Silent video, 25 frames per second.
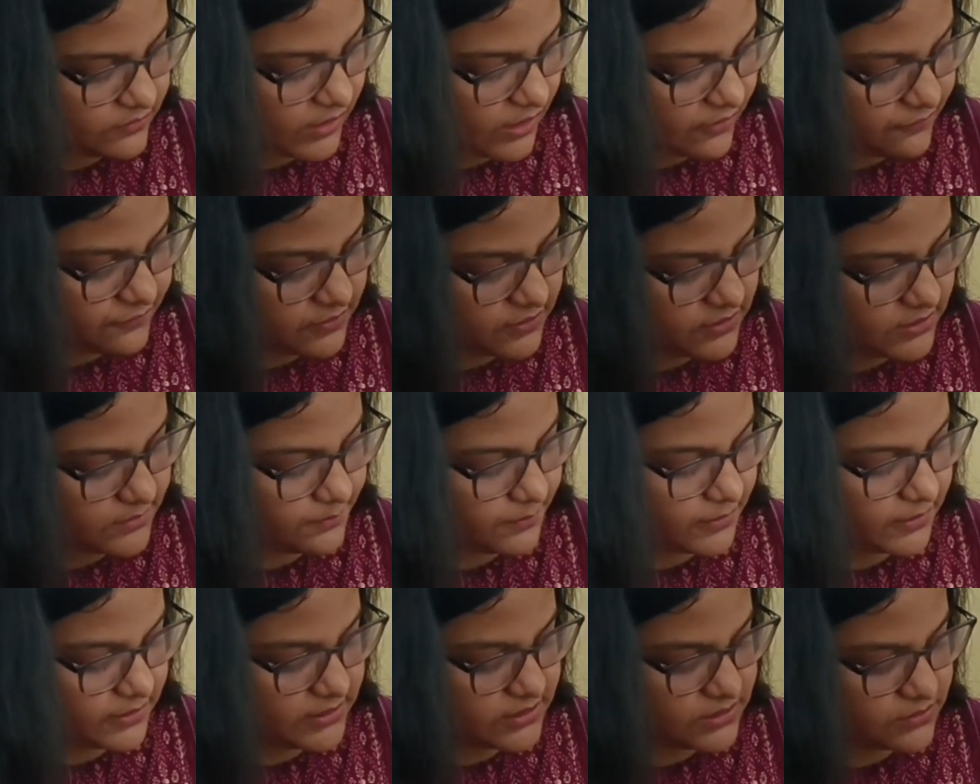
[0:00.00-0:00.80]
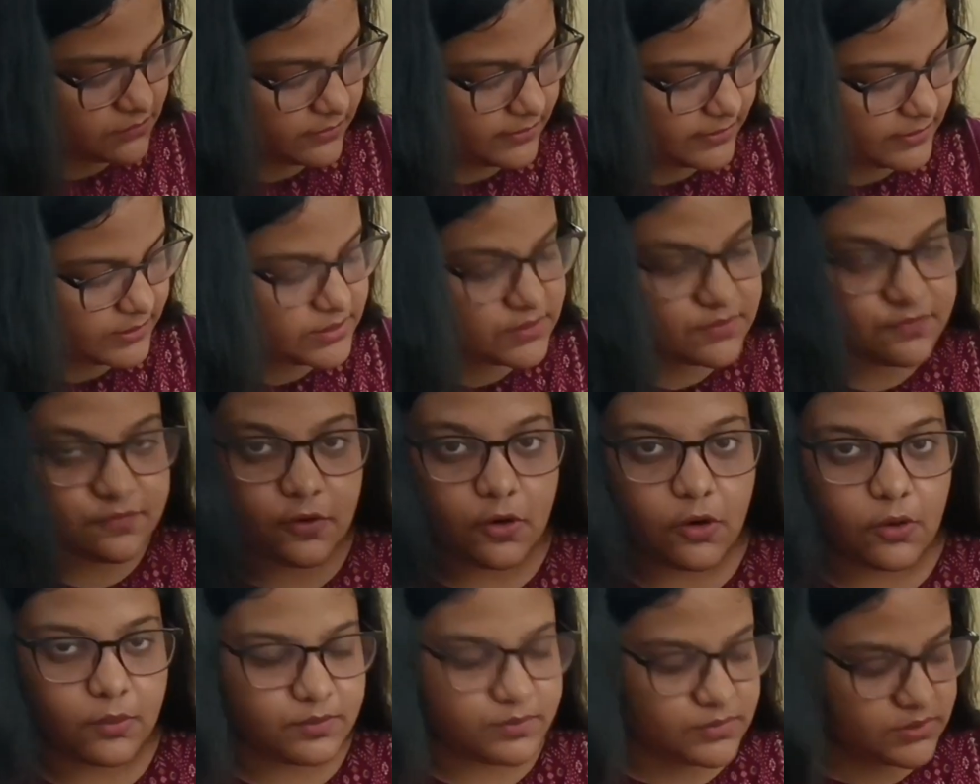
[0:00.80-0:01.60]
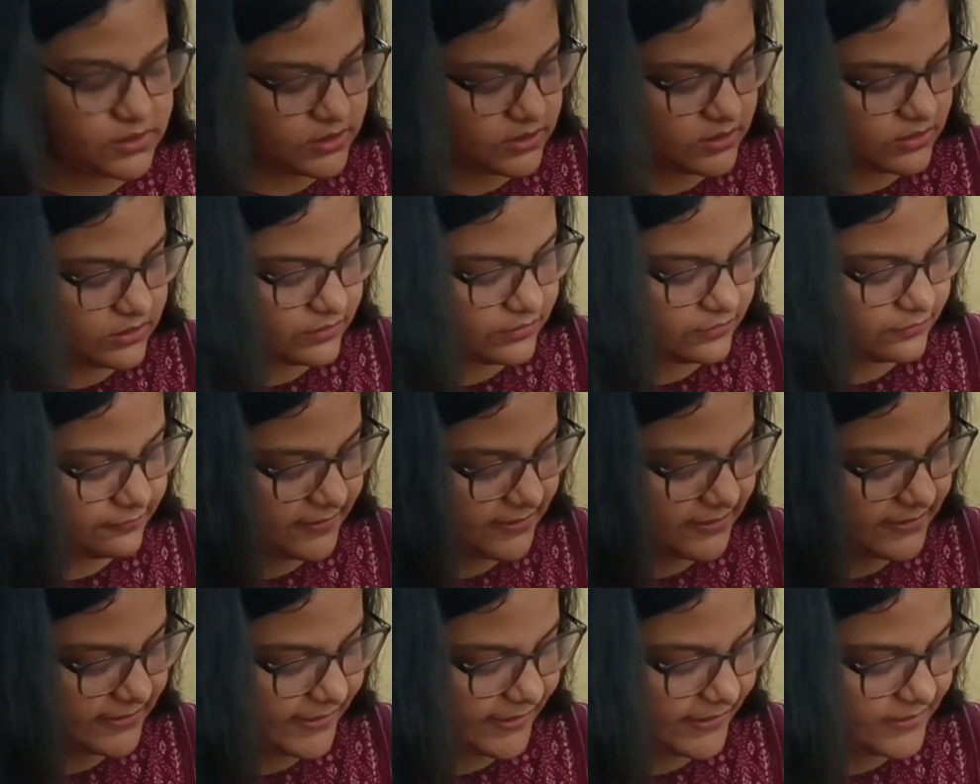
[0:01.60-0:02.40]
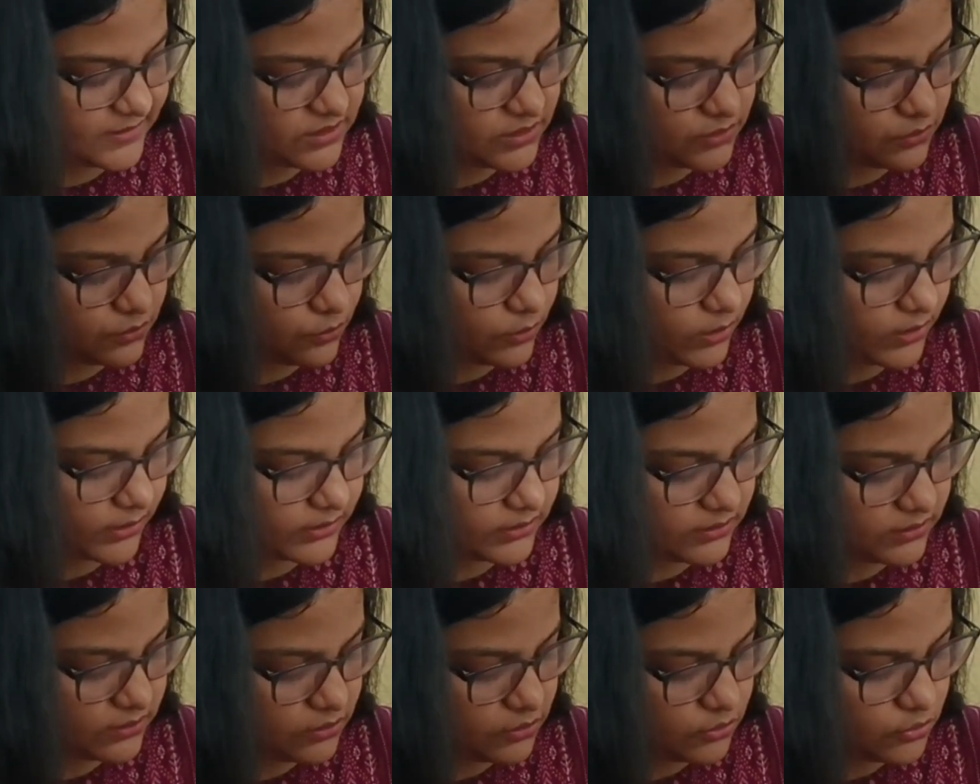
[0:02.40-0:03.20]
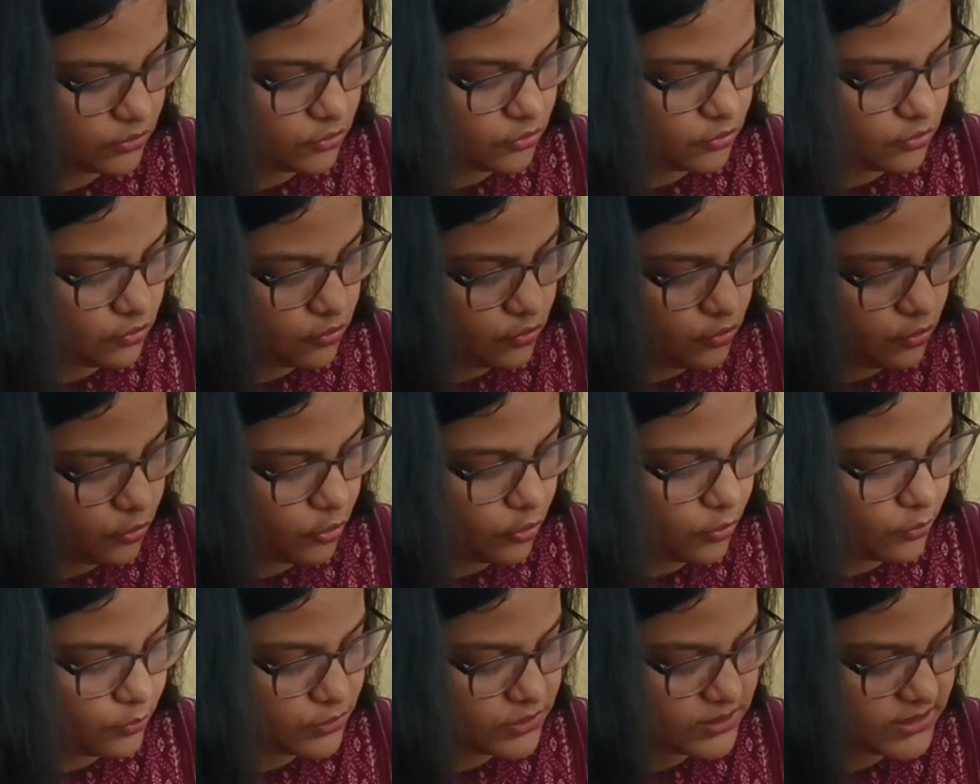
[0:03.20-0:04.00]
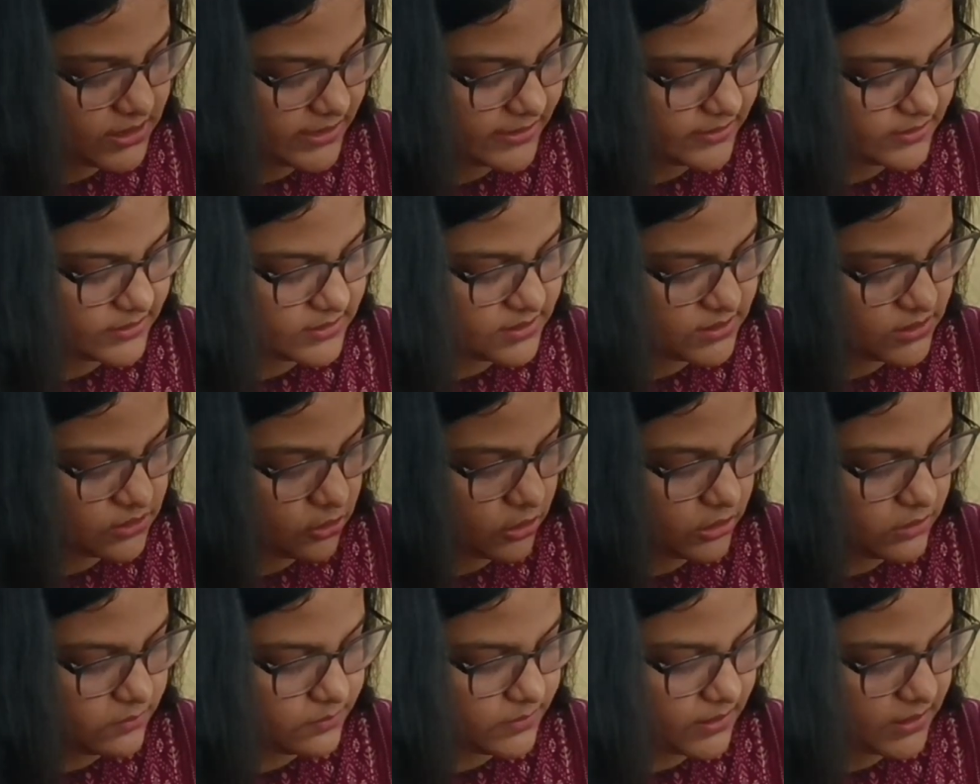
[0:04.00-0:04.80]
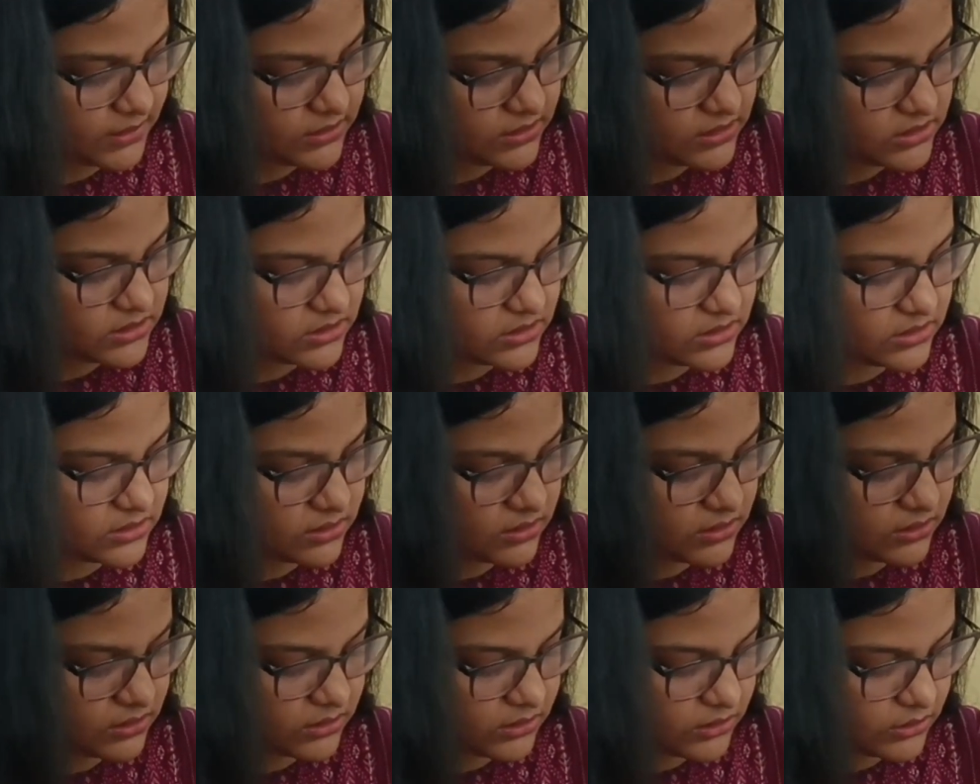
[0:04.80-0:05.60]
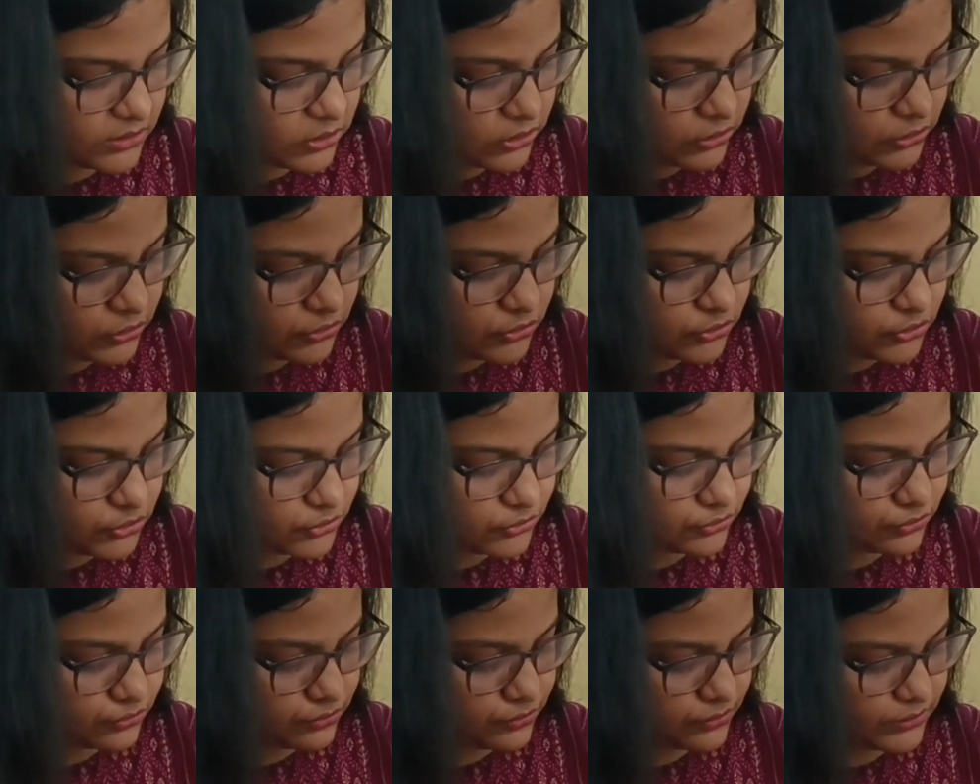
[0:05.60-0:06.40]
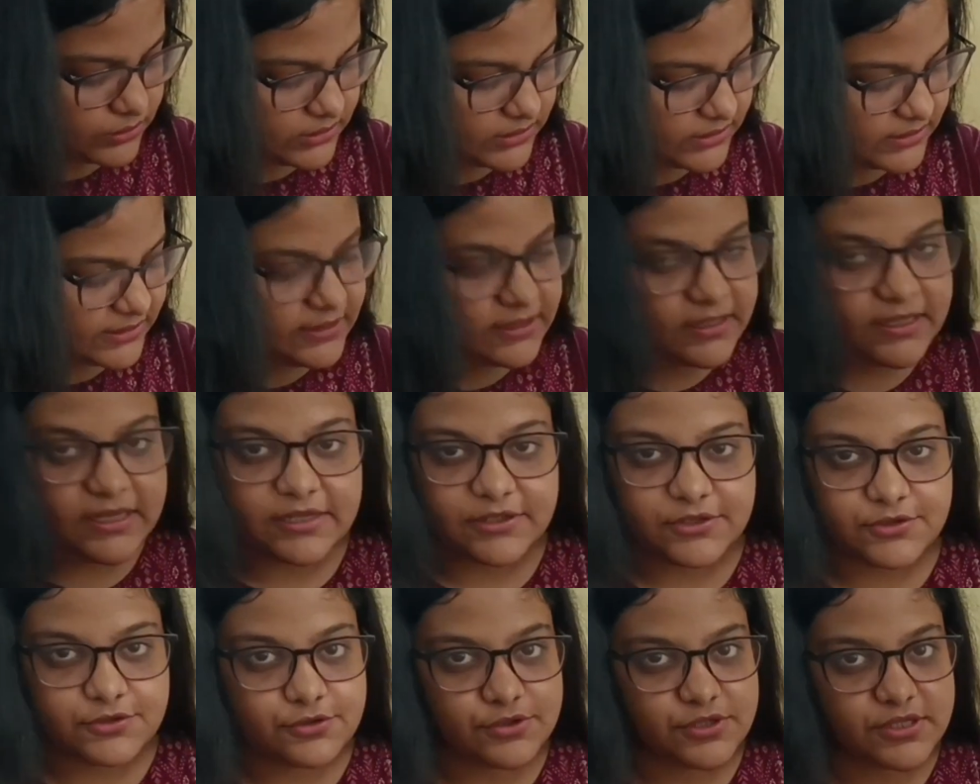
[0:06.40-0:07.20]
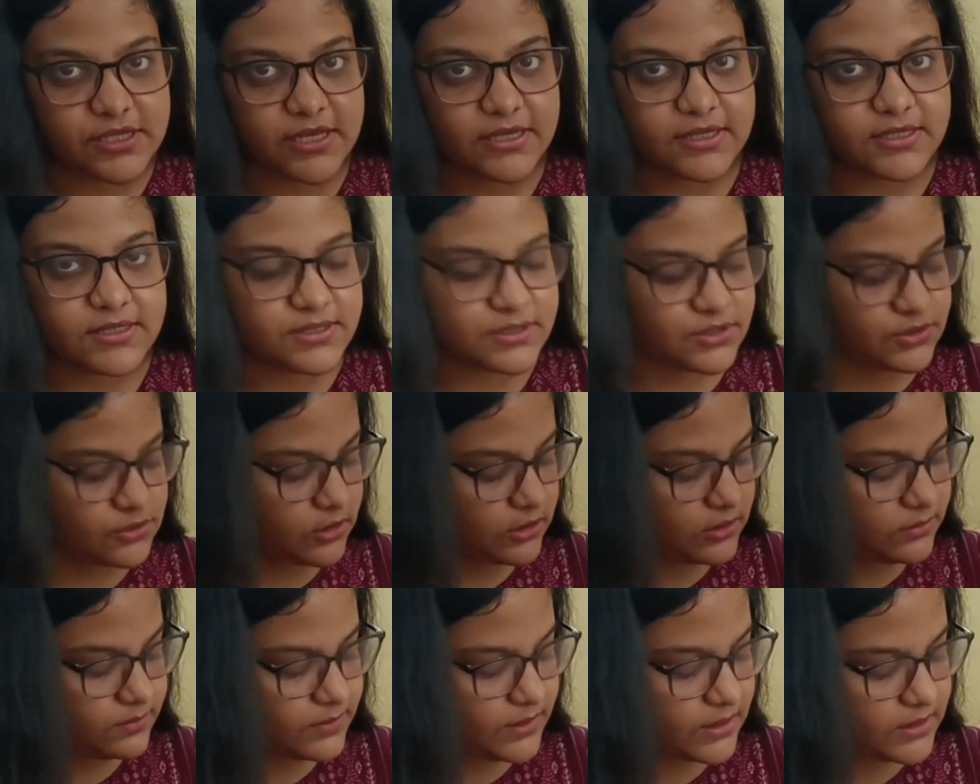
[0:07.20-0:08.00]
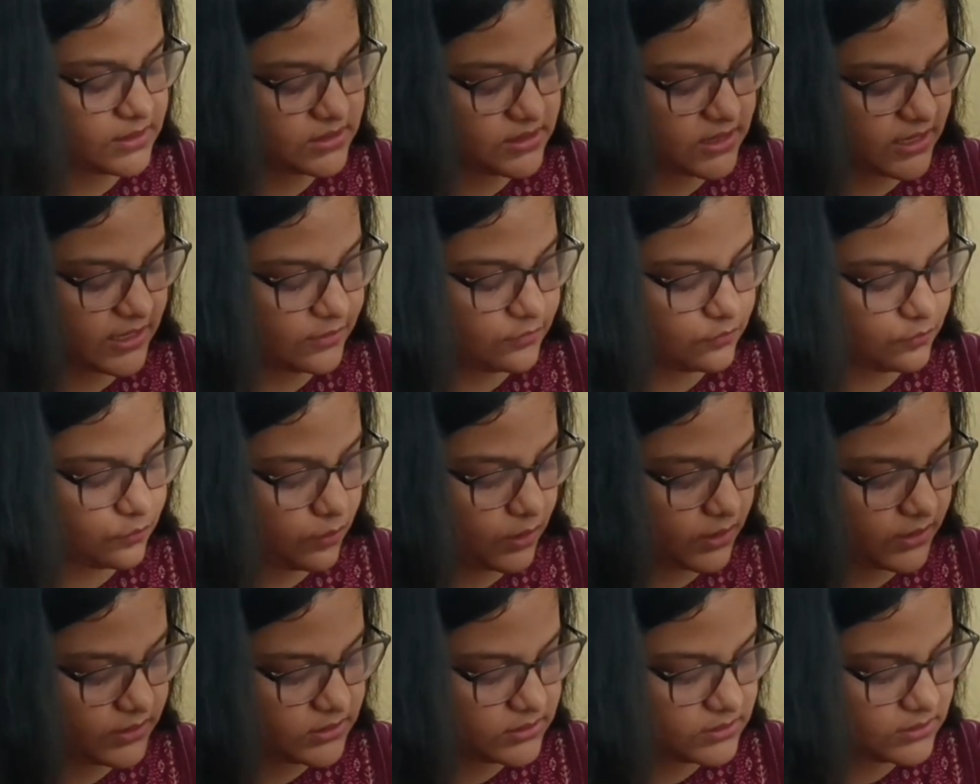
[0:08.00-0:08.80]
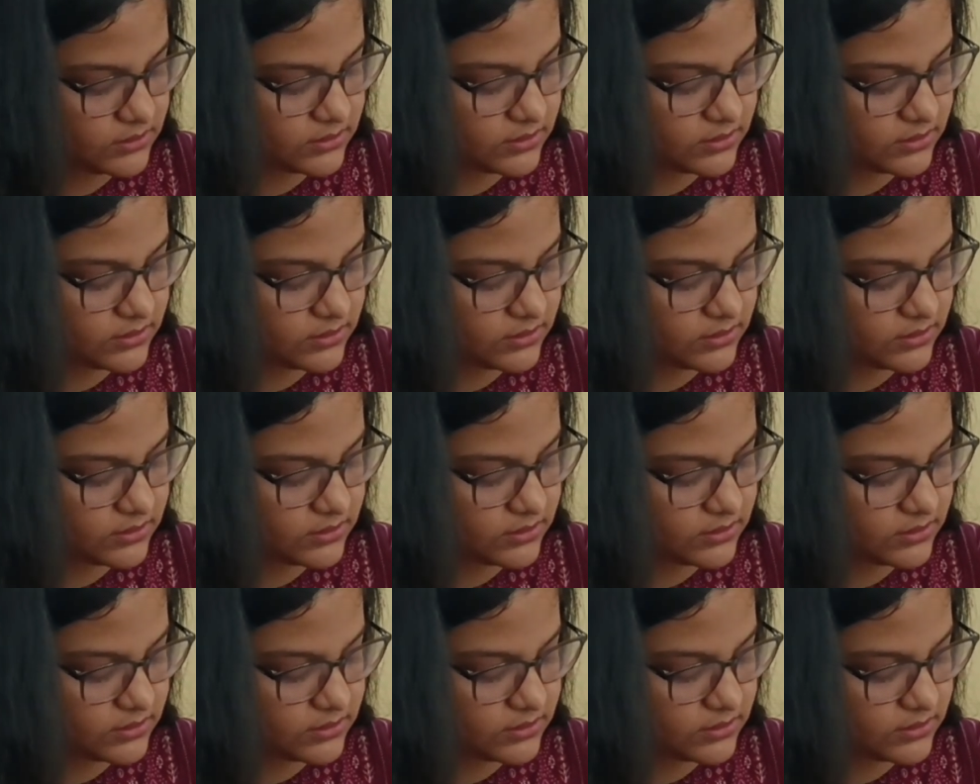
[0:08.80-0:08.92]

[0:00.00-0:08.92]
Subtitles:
After the Punnett square is formed, we get one homozygous tall plant, two heterozygous tall plant, and one